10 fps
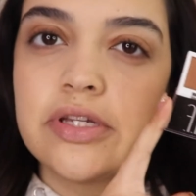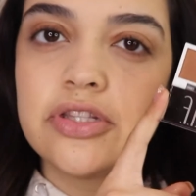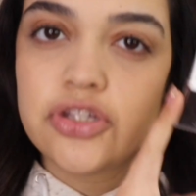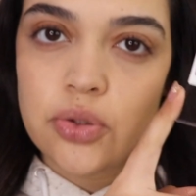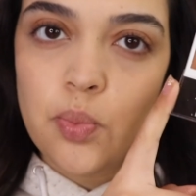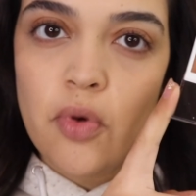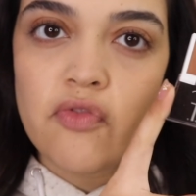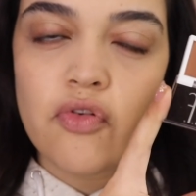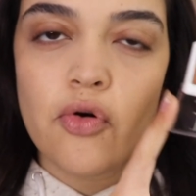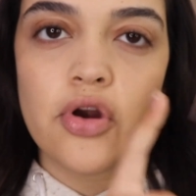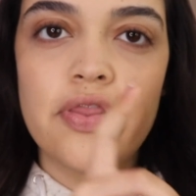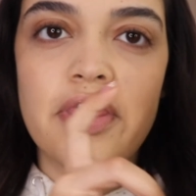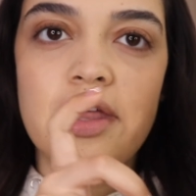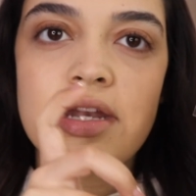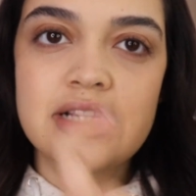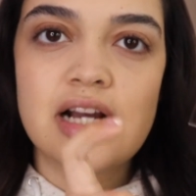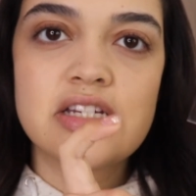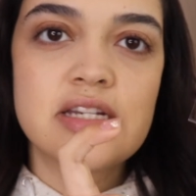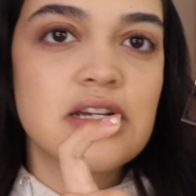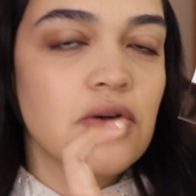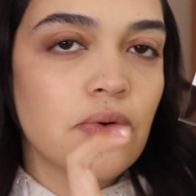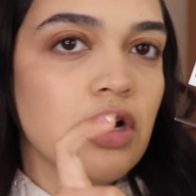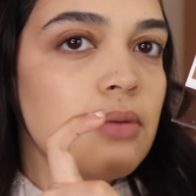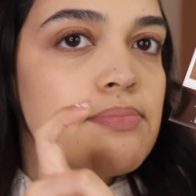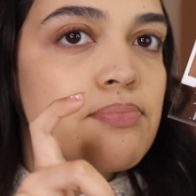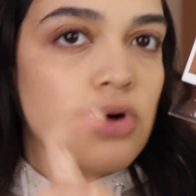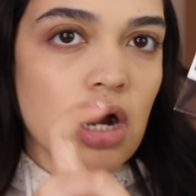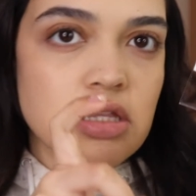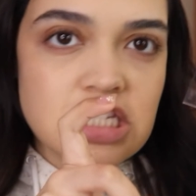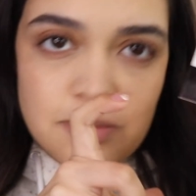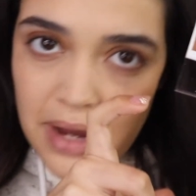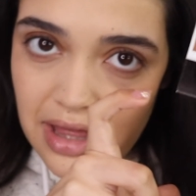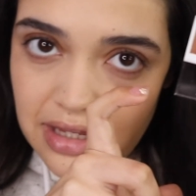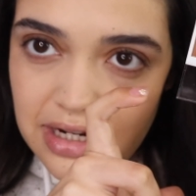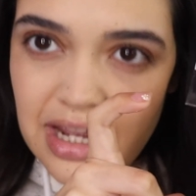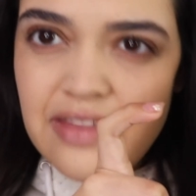a dupe for the Natasha Denona bronze palette.